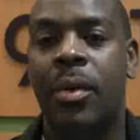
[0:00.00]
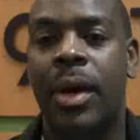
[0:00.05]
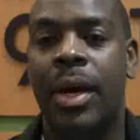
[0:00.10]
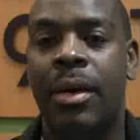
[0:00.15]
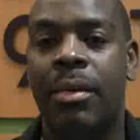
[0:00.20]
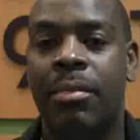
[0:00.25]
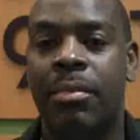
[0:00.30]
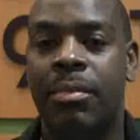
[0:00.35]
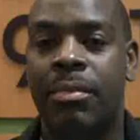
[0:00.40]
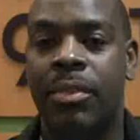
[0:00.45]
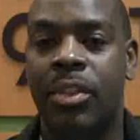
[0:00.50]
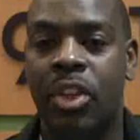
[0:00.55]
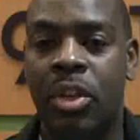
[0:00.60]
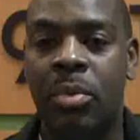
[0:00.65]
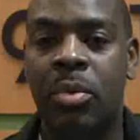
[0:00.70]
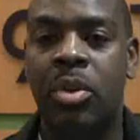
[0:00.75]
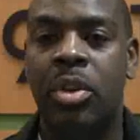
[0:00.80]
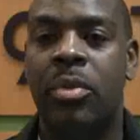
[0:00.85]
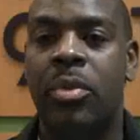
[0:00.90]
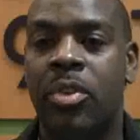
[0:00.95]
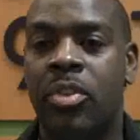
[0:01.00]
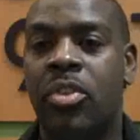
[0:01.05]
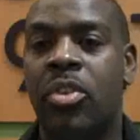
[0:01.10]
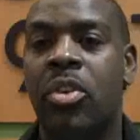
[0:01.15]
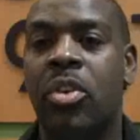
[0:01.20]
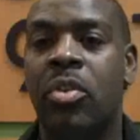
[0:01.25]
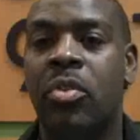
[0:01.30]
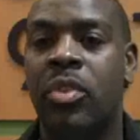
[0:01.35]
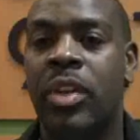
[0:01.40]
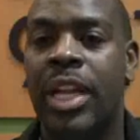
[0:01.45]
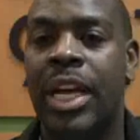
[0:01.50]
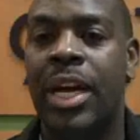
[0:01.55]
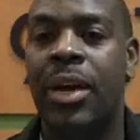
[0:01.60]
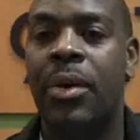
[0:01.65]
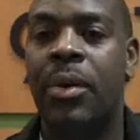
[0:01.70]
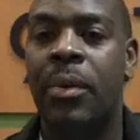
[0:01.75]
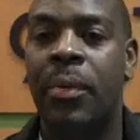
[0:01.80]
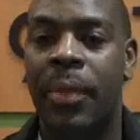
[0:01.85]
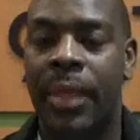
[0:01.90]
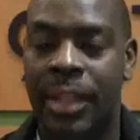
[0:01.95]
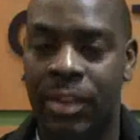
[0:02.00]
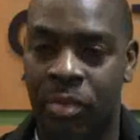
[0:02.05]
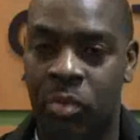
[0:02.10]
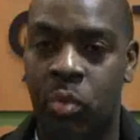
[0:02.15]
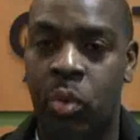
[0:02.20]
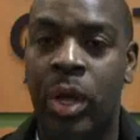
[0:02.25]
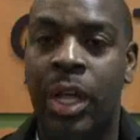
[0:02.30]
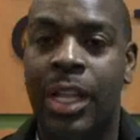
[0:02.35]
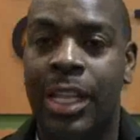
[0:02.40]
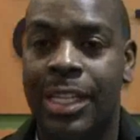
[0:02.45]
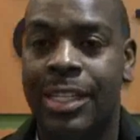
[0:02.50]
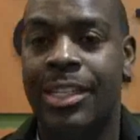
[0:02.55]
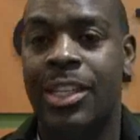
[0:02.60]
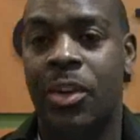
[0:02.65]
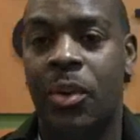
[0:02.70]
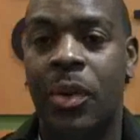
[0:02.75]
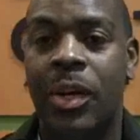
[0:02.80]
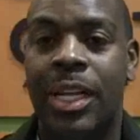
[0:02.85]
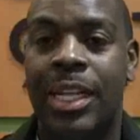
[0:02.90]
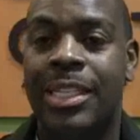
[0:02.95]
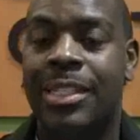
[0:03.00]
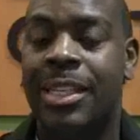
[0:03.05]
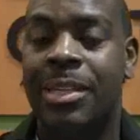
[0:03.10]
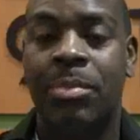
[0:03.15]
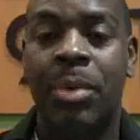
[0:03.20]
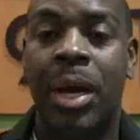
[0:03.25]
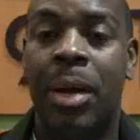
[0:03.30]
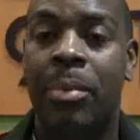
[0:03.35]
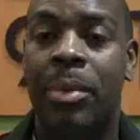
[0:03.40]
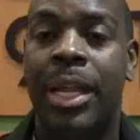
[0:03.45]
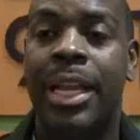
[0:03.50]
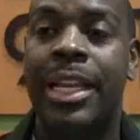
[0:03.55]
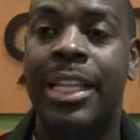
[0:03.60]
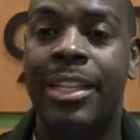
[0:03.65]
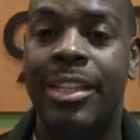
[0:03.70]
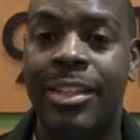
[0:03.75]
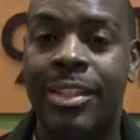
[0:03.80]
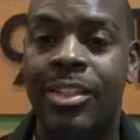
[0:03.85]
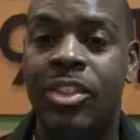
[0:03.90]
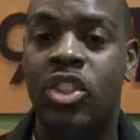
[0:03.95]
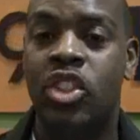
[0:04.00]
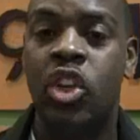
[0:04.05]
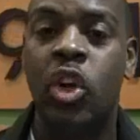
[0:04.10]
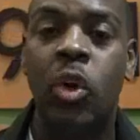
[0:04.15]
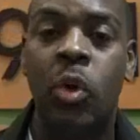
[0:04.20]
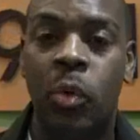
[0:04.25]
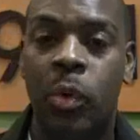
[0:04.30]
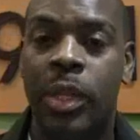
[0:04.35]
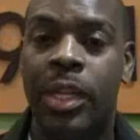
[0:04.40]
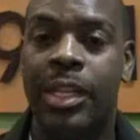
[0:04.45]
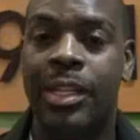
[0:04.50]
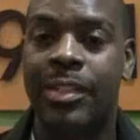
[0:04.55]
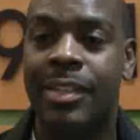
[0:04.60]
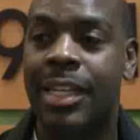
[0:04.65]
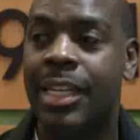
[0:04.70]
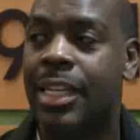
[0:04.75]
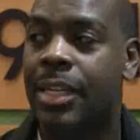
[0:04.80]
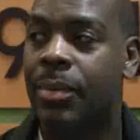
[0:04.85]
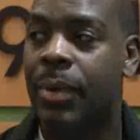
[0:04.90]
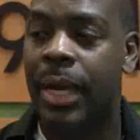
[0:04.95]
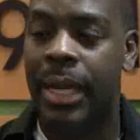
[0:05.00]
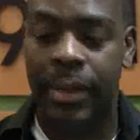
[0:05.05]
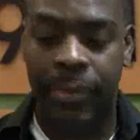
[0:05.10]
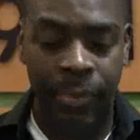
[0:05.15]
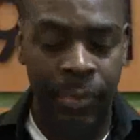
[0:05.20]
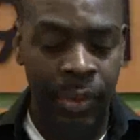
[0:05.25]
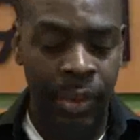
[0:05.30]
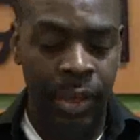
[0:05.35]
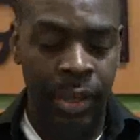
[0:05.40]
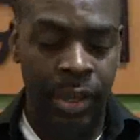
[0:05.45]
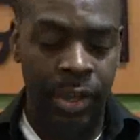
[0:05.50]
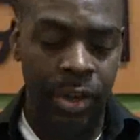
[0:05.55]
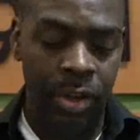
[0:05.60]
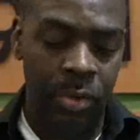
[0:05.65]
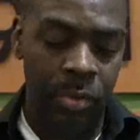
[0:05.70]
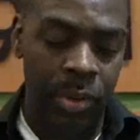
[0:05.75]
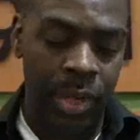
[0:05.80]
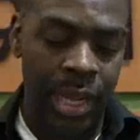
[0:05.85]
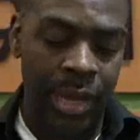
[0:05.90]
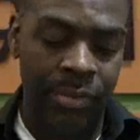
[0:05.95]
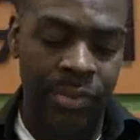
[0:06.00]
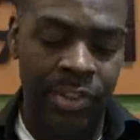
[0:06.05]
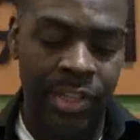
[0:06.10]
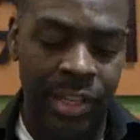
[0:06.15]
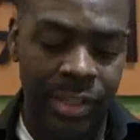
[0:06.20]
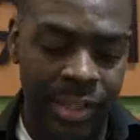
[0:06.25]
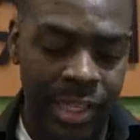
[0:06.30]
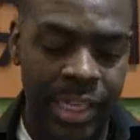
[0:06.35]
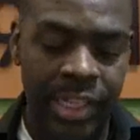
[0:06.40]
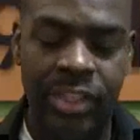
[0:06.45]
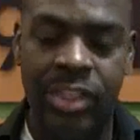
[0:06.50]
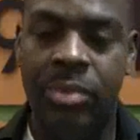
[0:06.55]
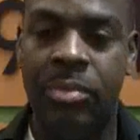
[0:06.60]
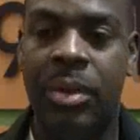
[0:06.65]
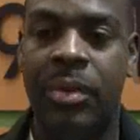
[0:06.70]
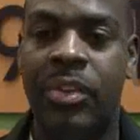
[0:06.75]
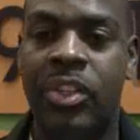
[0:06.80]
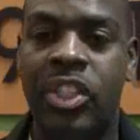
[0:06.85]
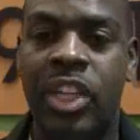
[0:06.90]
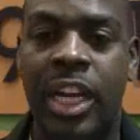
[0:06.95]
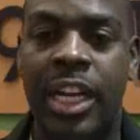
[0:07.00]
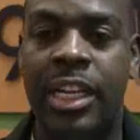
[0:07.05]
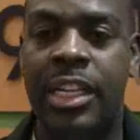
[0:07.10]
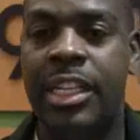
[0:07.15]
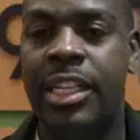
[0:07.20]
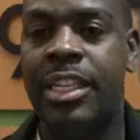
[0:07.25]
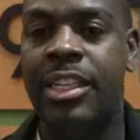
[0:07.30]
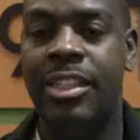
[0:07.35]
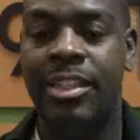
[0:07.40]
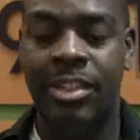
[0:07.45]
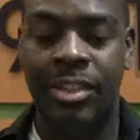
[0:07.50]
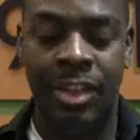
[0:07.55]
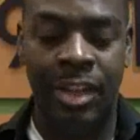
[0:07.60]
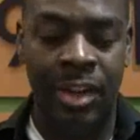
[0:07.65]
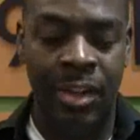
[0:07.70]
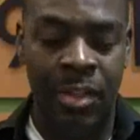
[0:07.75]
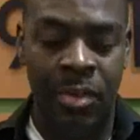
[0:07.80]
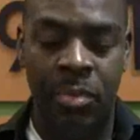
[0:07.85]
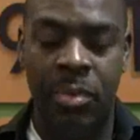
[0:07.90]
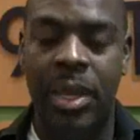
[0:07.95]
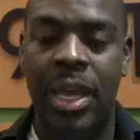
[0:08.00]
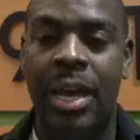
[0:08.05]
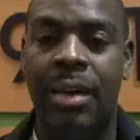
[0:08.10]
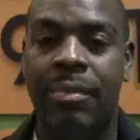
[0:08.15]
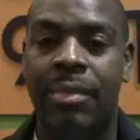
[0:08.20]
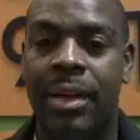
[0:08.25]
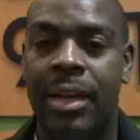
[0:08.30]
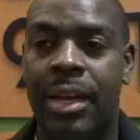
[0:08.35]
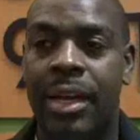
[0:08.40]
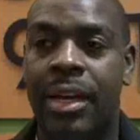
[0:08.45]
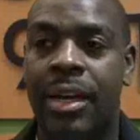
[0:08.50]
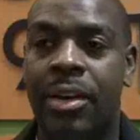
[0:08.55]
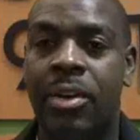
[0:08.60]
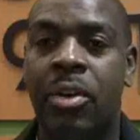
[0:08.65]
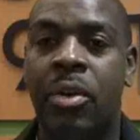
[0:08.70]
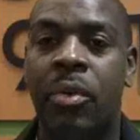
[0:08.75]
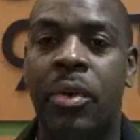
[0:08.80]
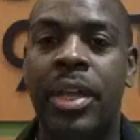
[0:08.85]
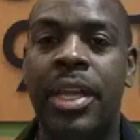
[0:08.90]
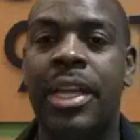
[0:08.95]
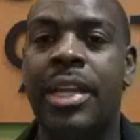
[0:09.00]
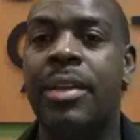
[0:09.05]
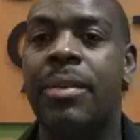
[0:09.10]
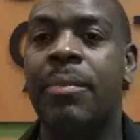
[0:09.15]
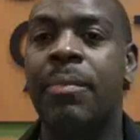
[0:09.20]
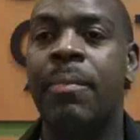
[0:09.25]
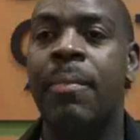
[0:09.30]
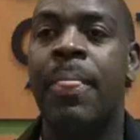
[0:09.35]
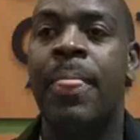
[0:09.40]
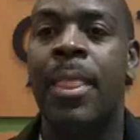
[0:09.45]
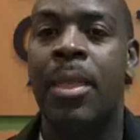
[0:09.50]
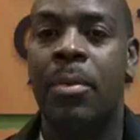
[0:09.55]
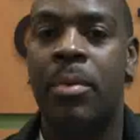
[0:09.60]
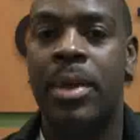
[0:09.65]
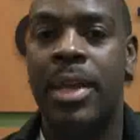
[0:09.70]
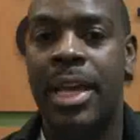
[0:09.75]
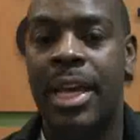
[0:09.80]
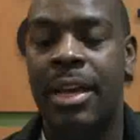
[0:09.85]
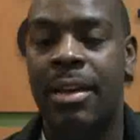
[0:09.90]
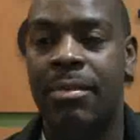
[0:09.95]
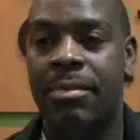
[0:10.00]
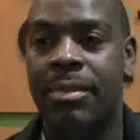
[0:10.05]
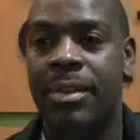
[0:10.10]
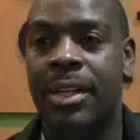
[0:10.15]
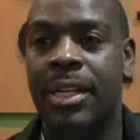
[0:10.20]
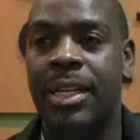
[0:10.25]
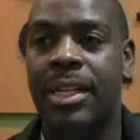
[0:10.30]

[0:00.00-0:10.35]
of the community we serve now, as well as as probably any show in the city, right? We have a South Asian, we have a Chinese, we have a Korean, we have